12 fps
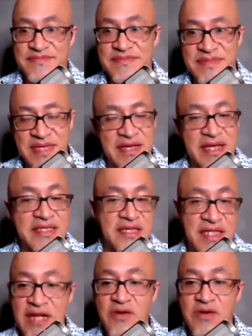It's a
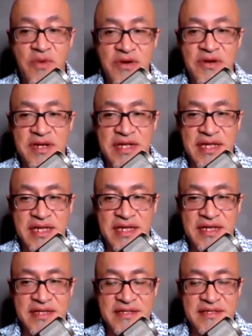lot of work,
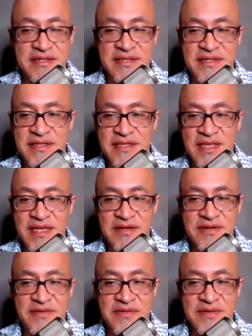and
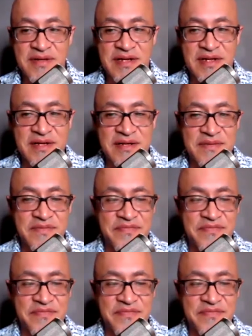they're how